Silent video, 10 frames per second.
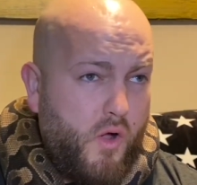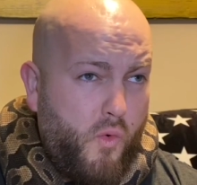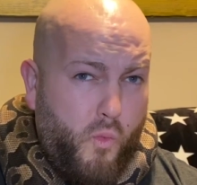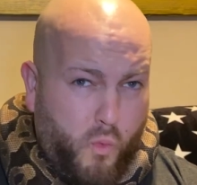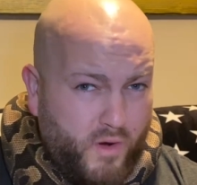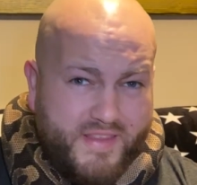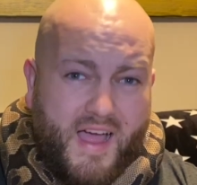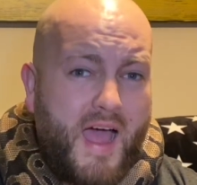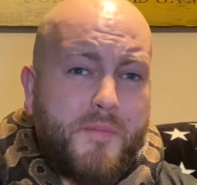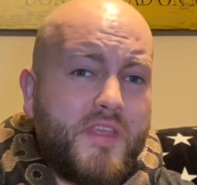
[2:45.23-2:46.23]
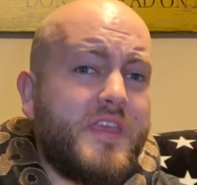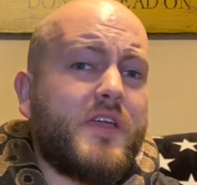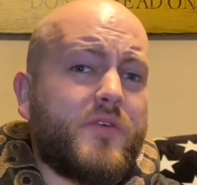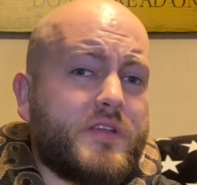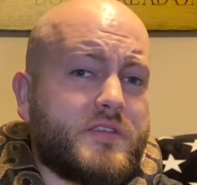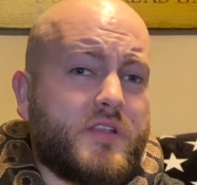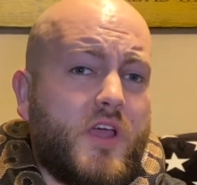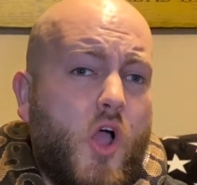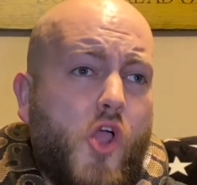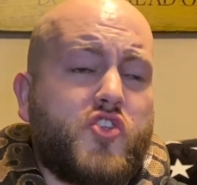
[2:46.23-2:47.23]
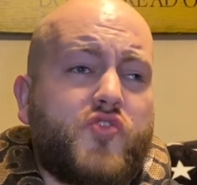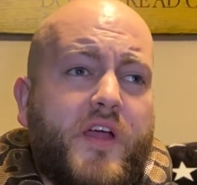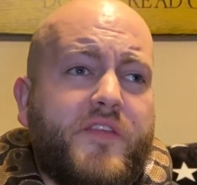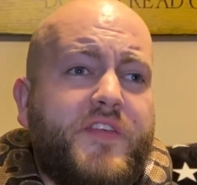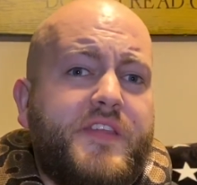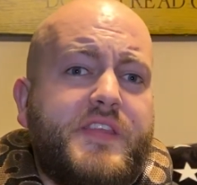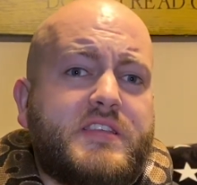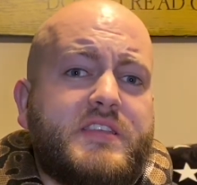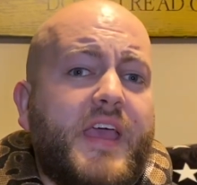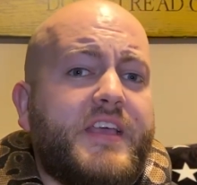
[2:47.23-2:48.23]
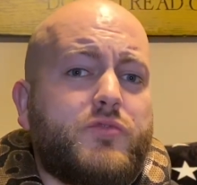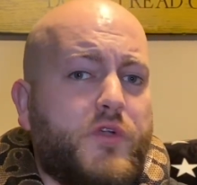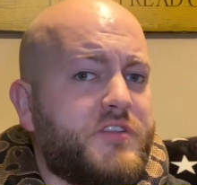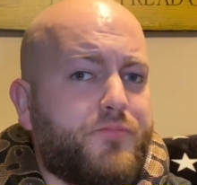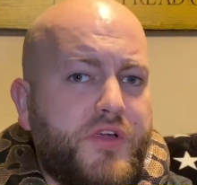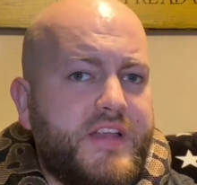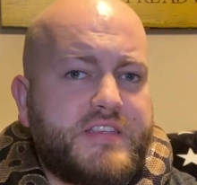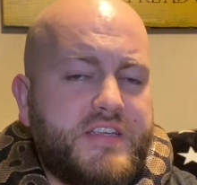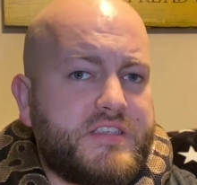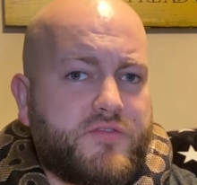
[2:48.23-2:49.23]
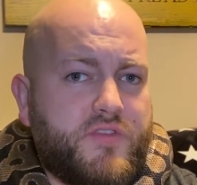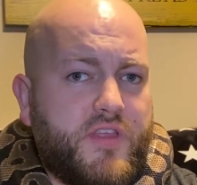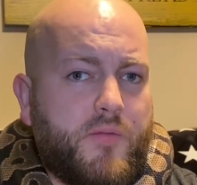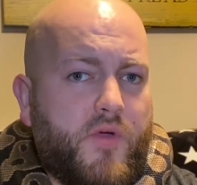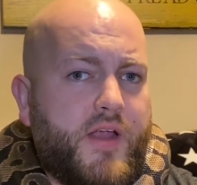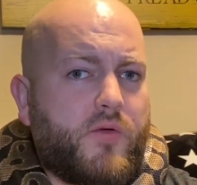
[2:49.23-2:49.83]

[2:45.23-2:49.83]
What time of the year is it? Are you trying to feed these snakes when it's breeding season for them, right?